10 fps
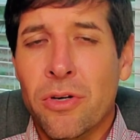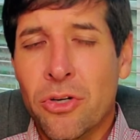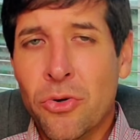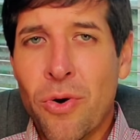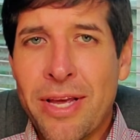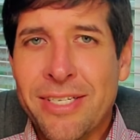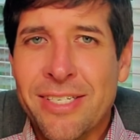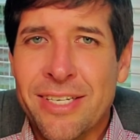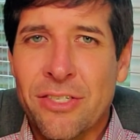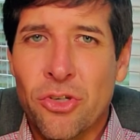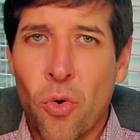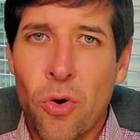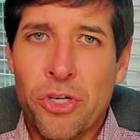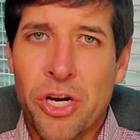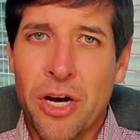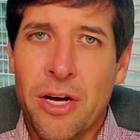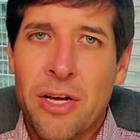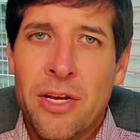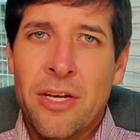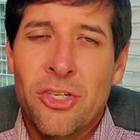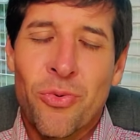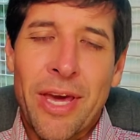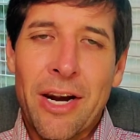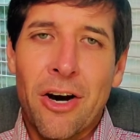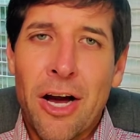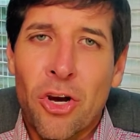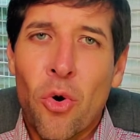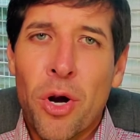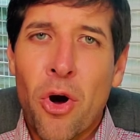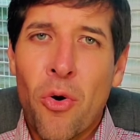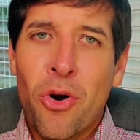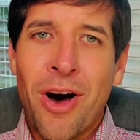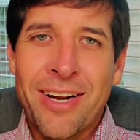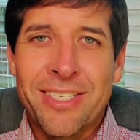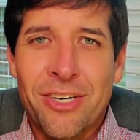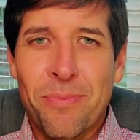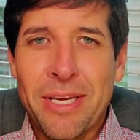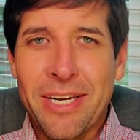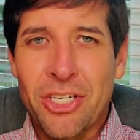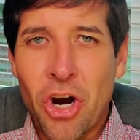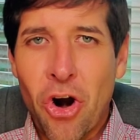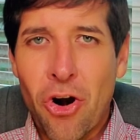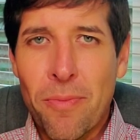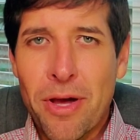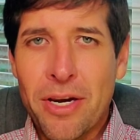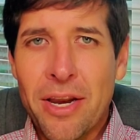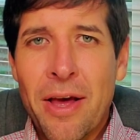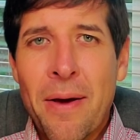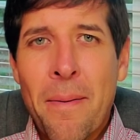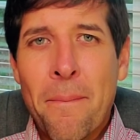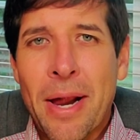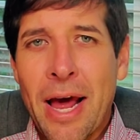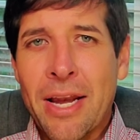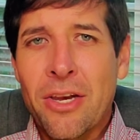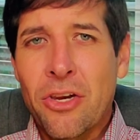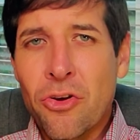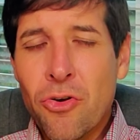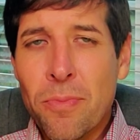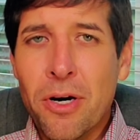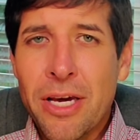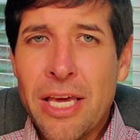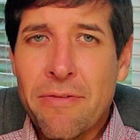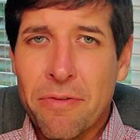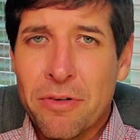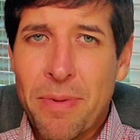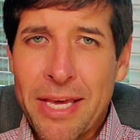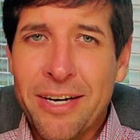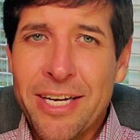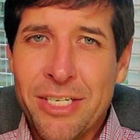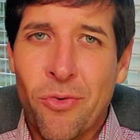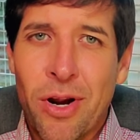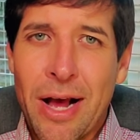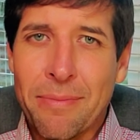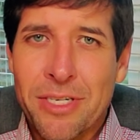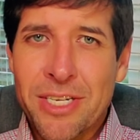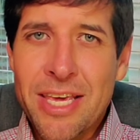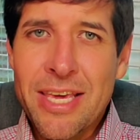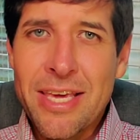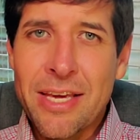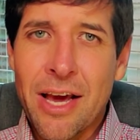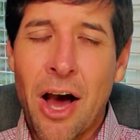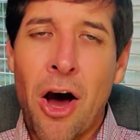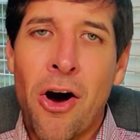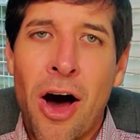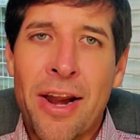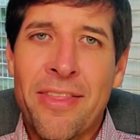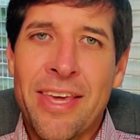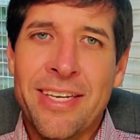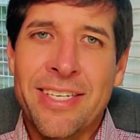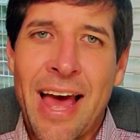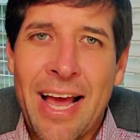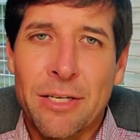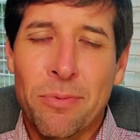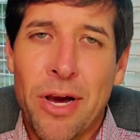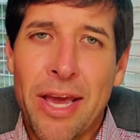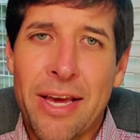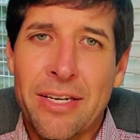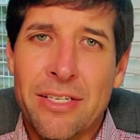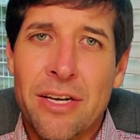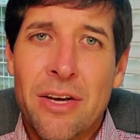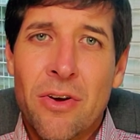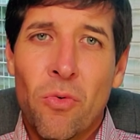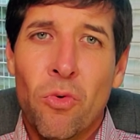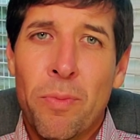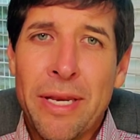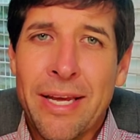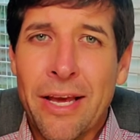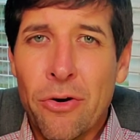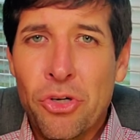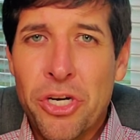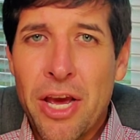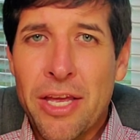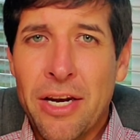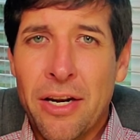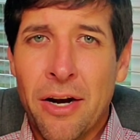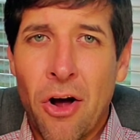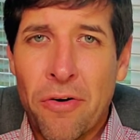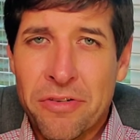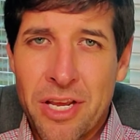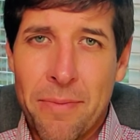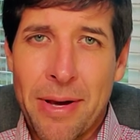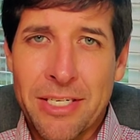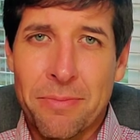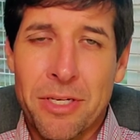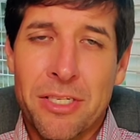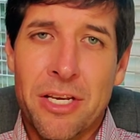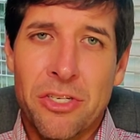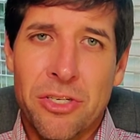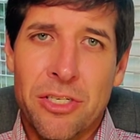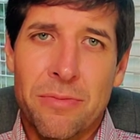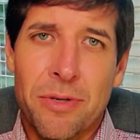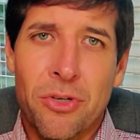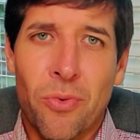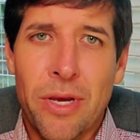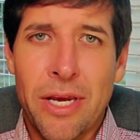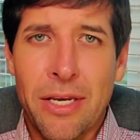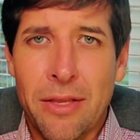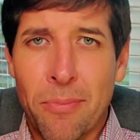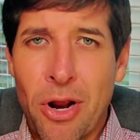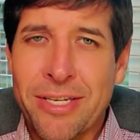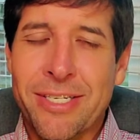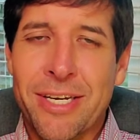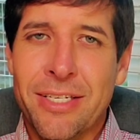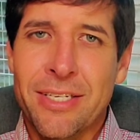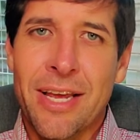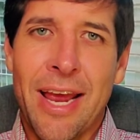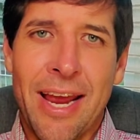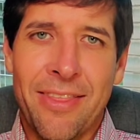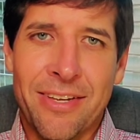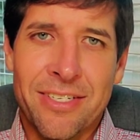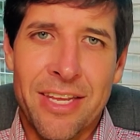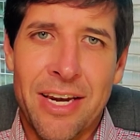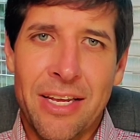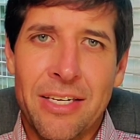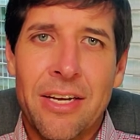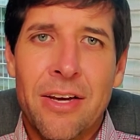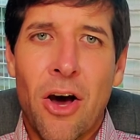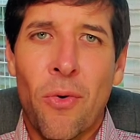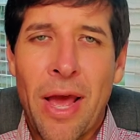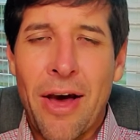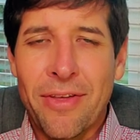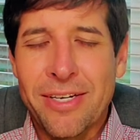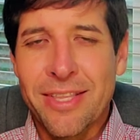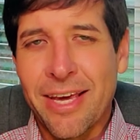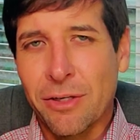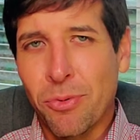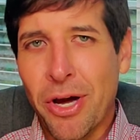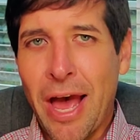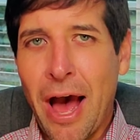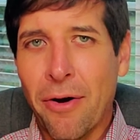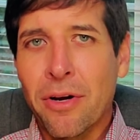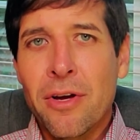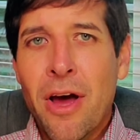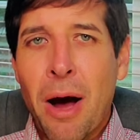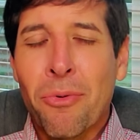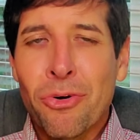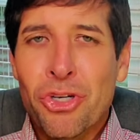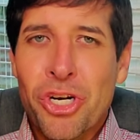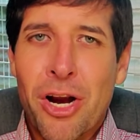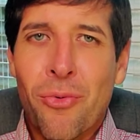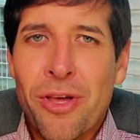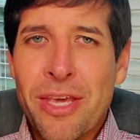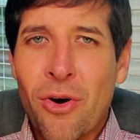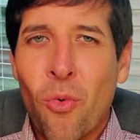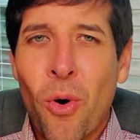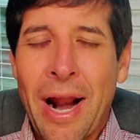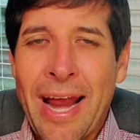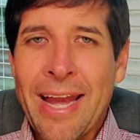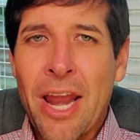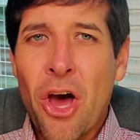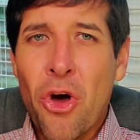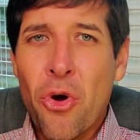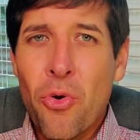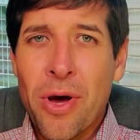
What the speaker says: two races in Georgia. So we got a lot going on, a lot to still be determined, but I do believe from speculation what I'm seeing, a lot of these tax plans will be negotiated and offset by some decisions between the president and the Senate on how these things play out. I'm going to share with you what I know